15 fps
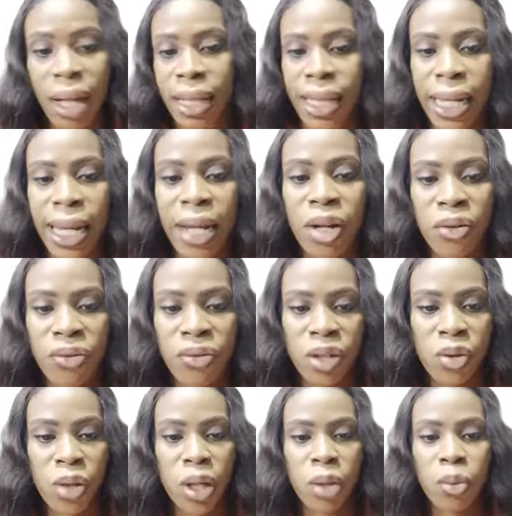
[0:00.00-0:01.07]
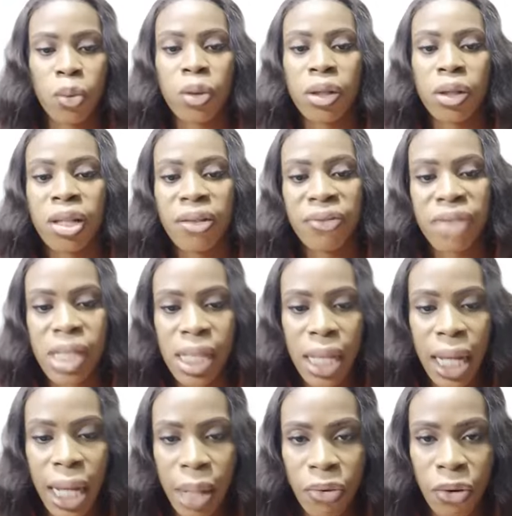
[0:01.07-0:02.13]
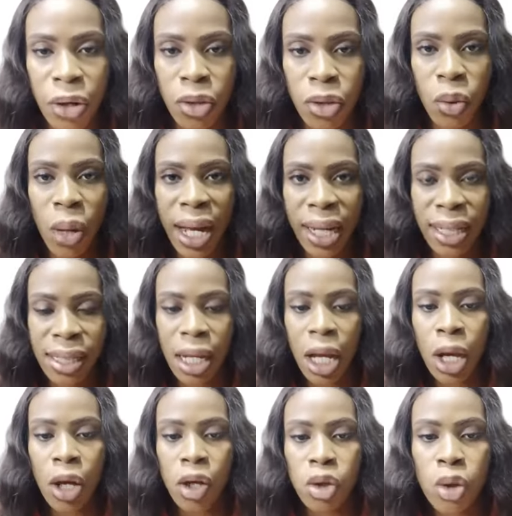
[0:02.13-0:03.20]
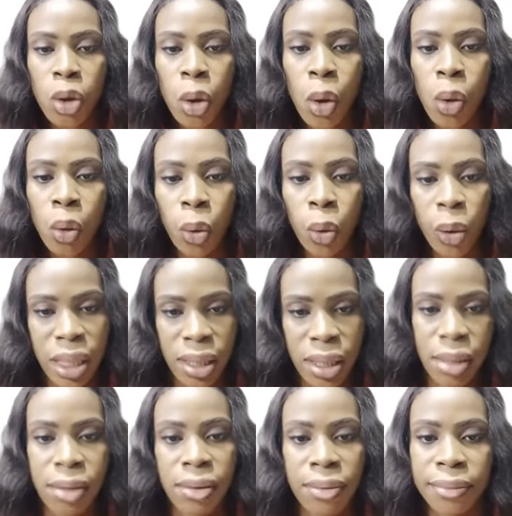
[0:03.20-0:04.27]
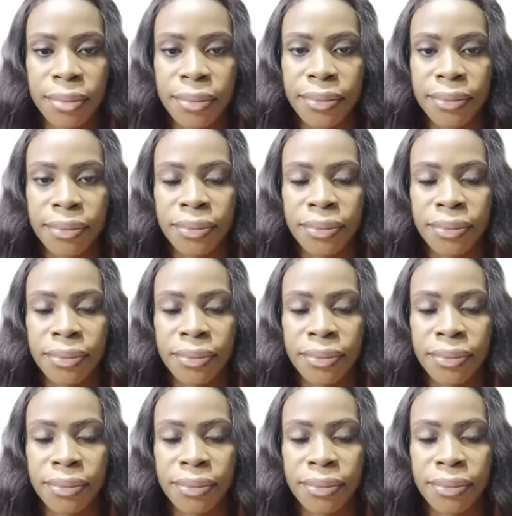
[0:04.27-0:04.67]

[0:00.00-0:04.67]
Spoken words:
at the end of this training, we'll give time for you to ask your question.